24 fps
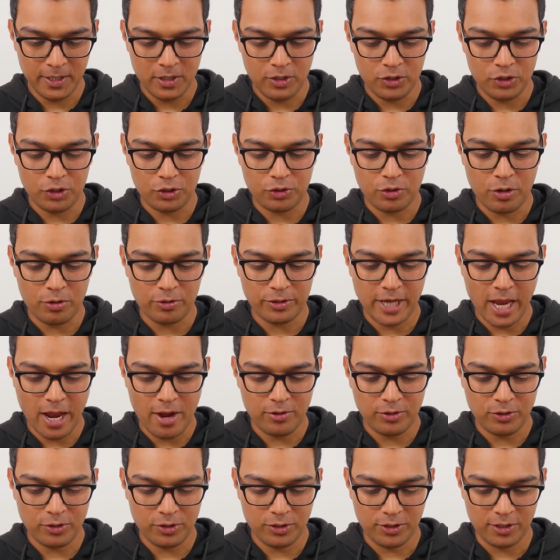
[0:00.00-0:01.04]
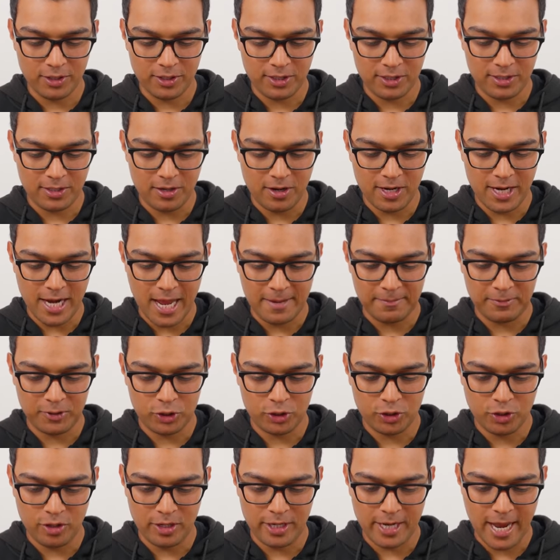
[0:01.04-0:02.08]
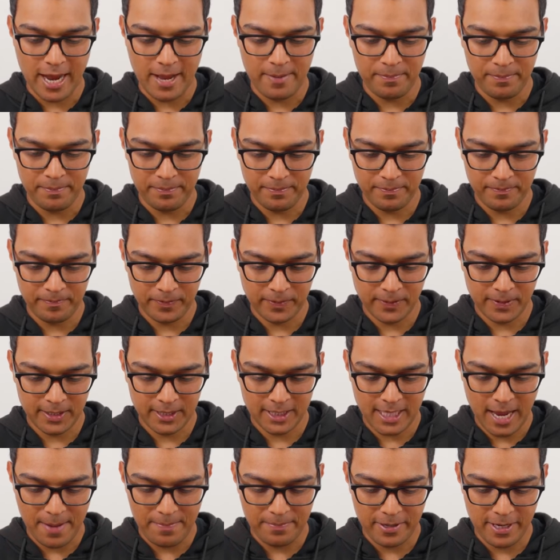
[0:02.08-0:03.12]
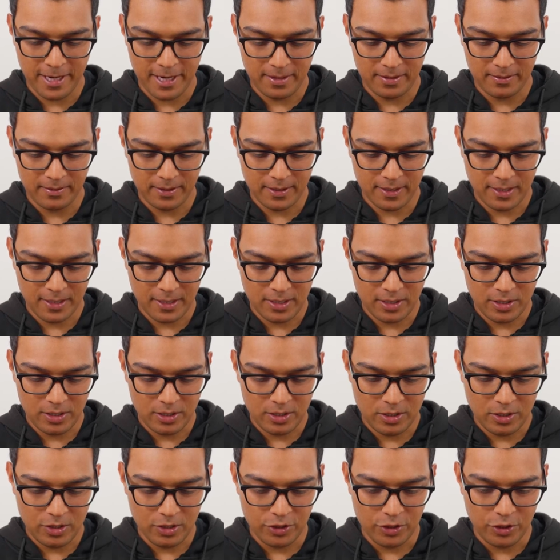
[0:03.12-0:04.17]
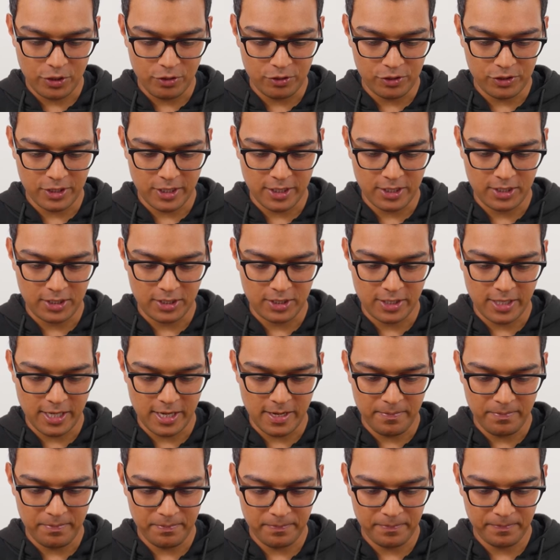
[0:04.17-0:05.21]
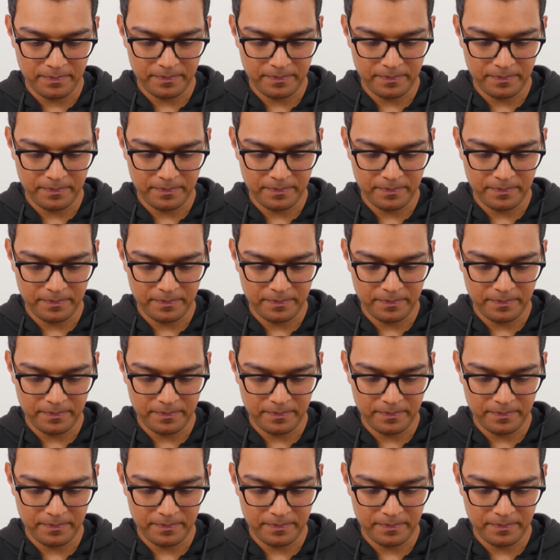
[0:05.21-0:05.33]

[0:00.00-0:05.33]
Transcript: scroll down to the Star Shot Lab, tap it, use this theme,